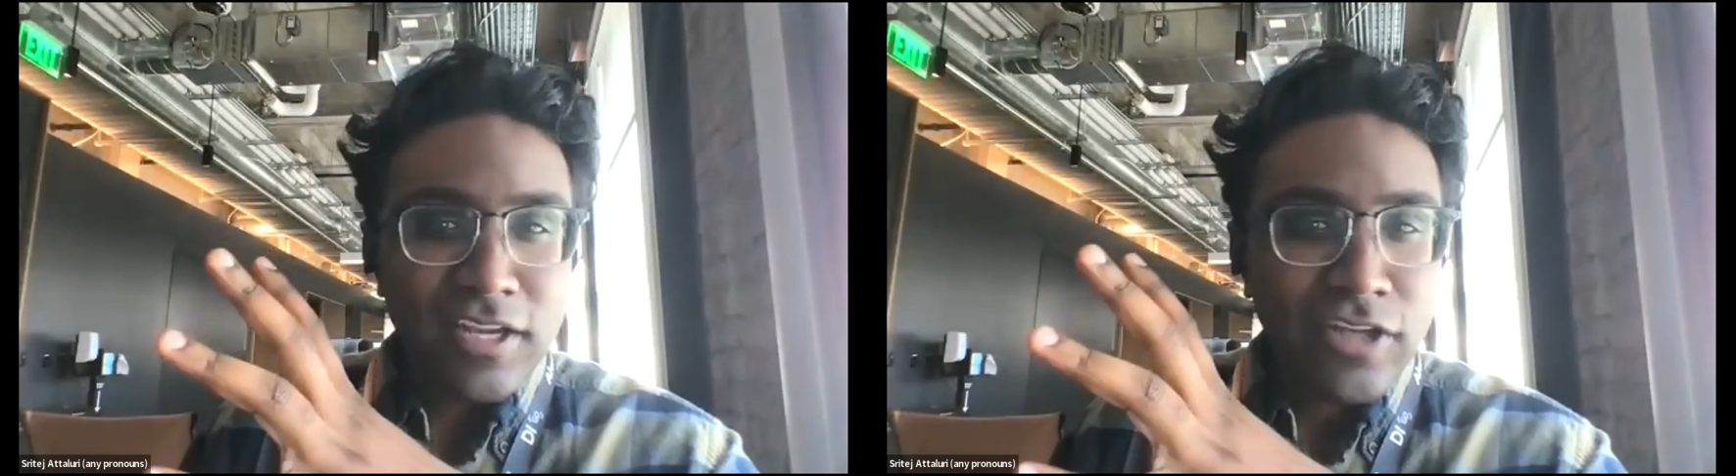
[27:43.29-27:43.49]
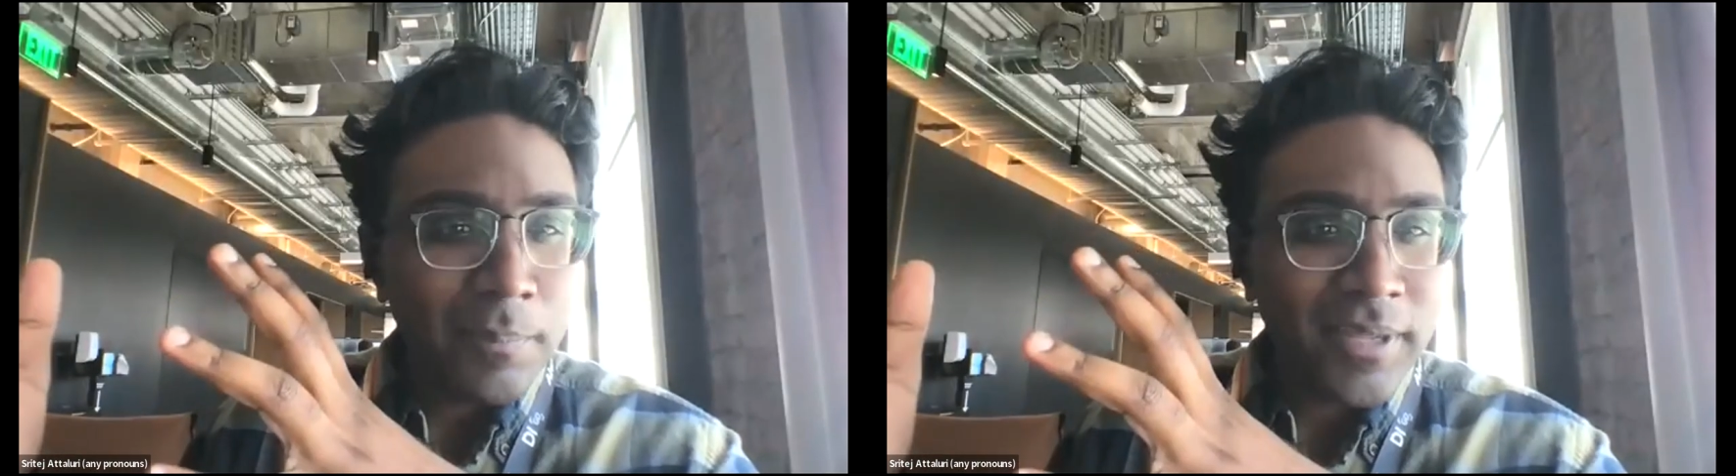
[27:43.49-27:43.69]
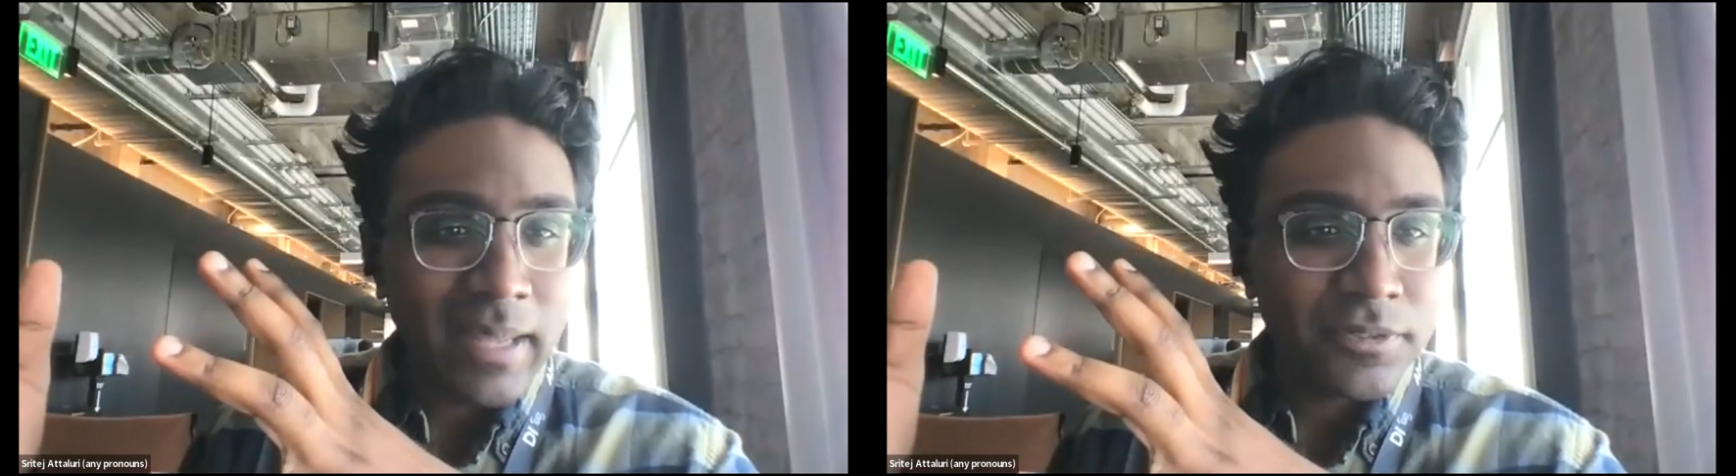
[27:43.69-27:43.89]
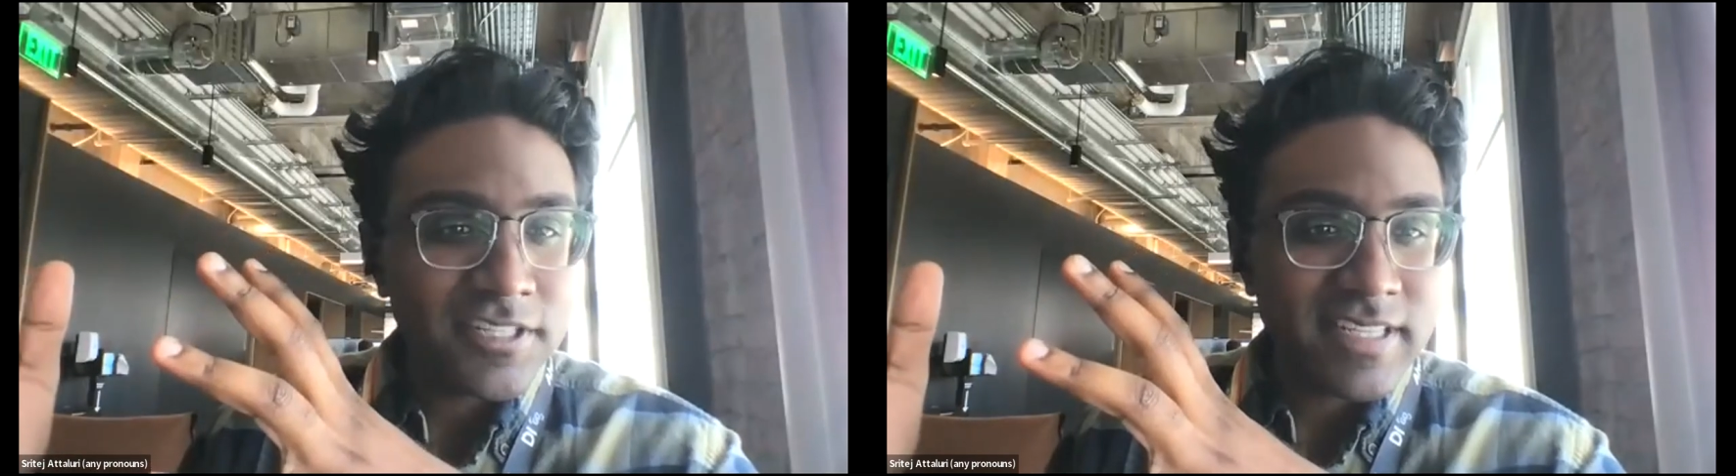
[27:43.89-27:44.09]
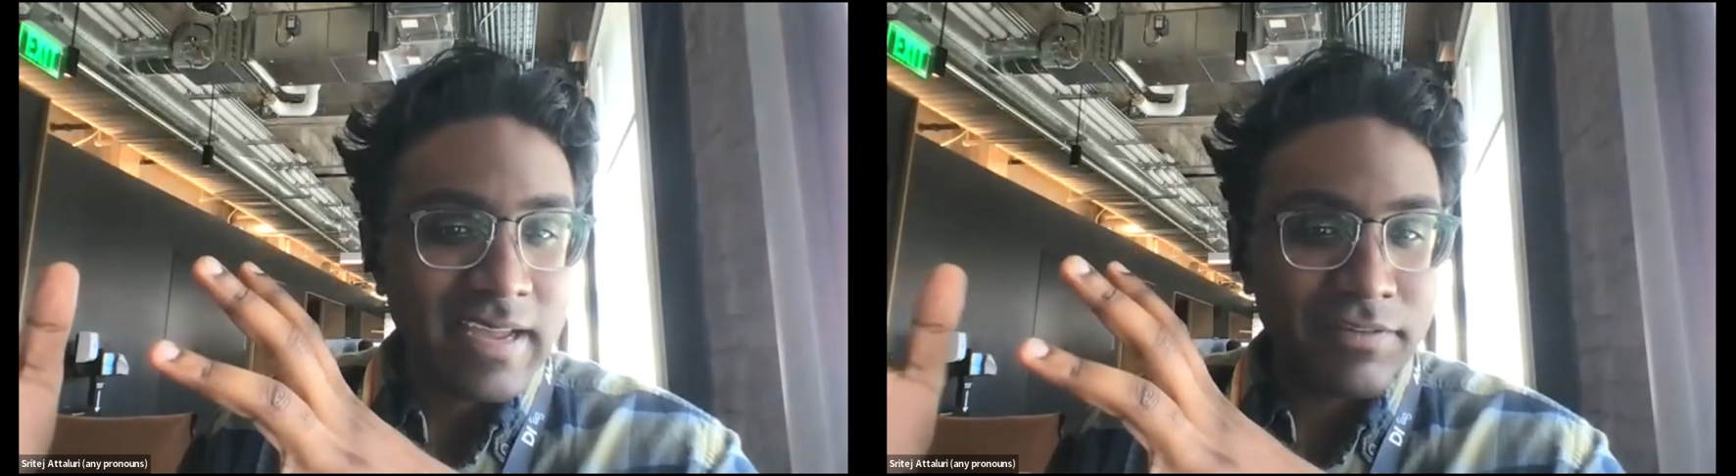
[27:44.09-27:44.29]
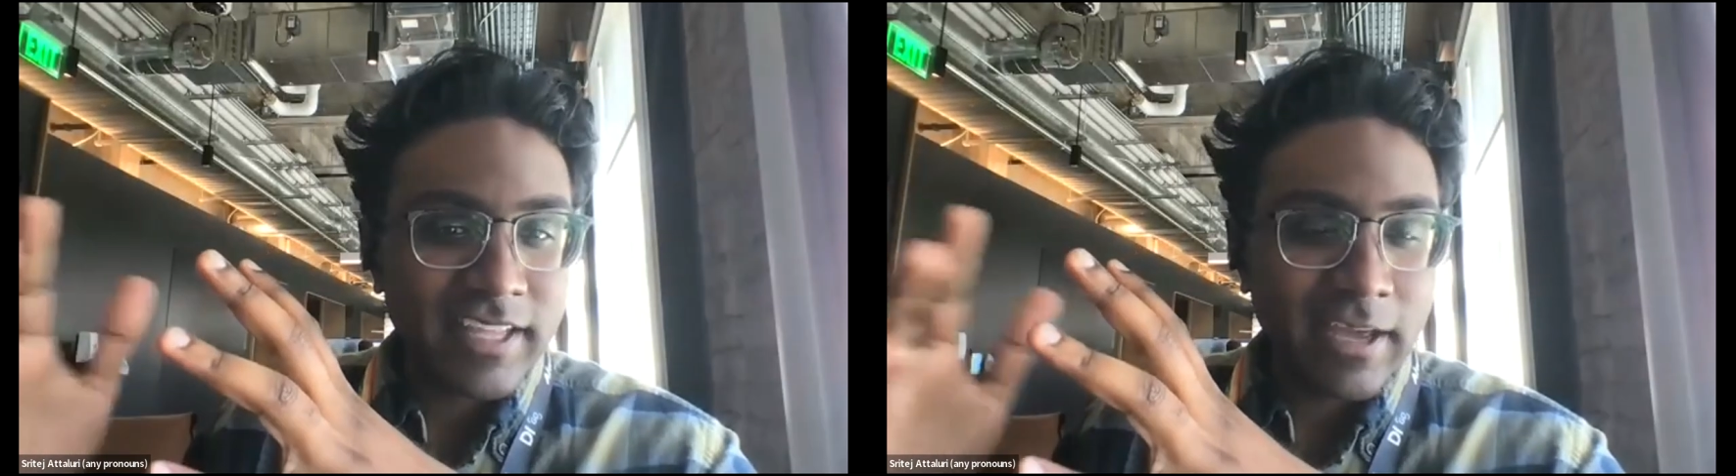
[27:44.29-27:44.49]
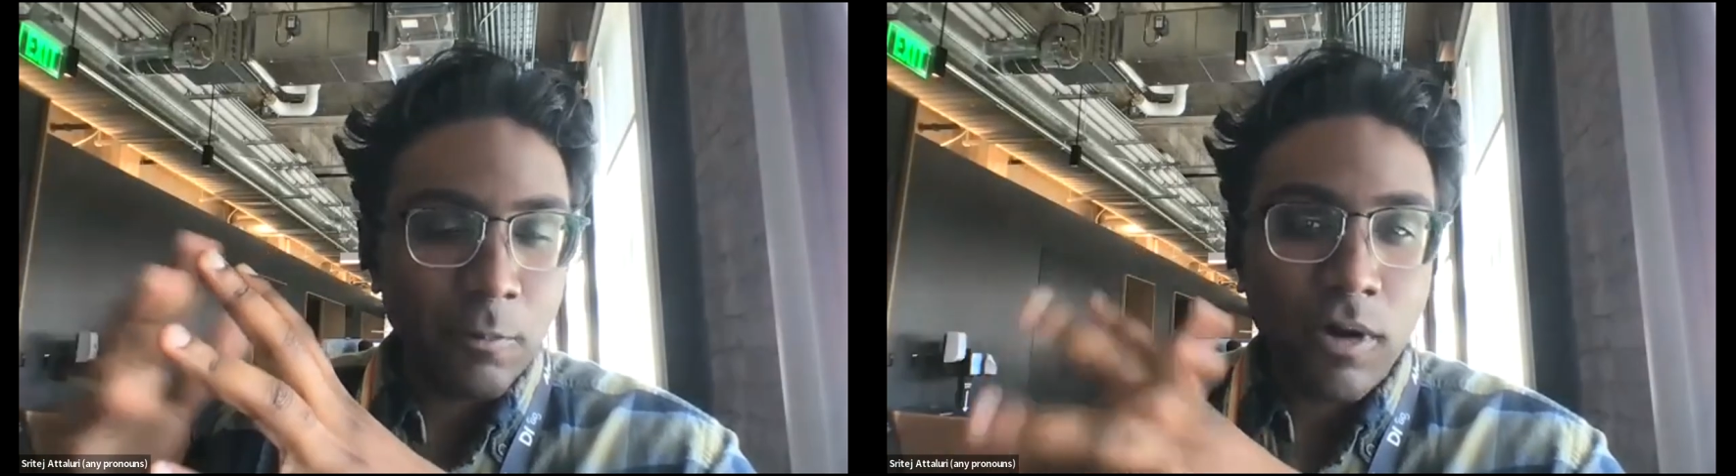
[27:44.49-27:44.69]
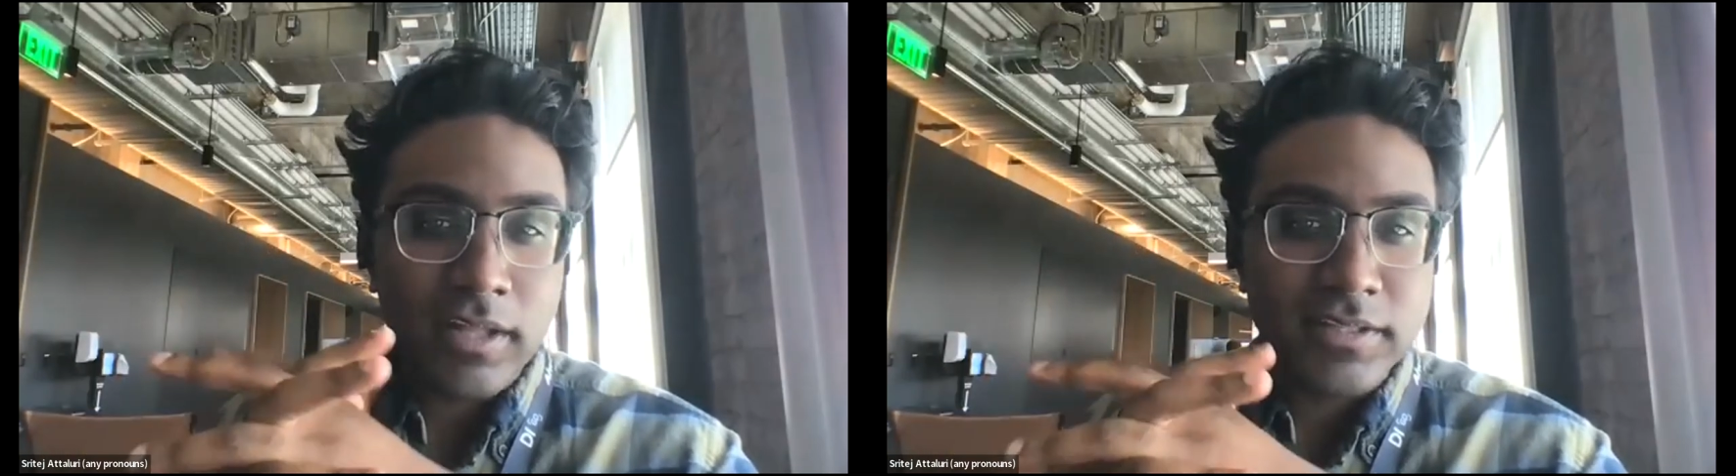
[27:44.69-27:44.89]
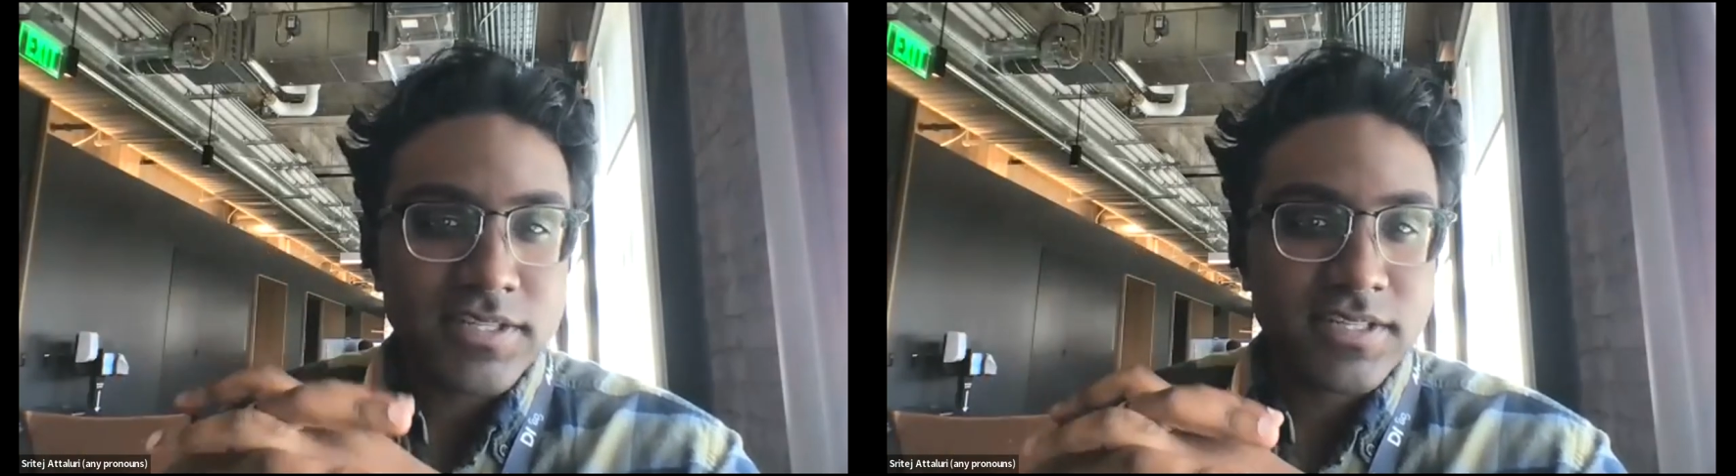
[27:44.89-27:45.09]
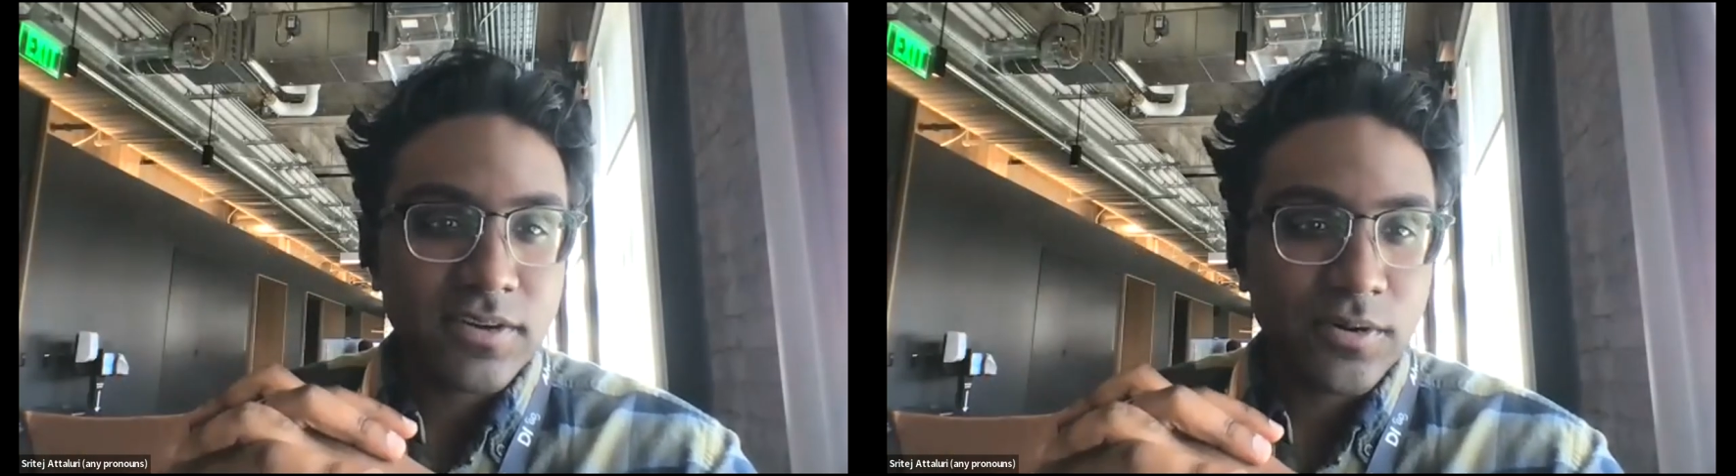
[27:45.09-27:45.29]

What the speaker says: not being able to see everything at once,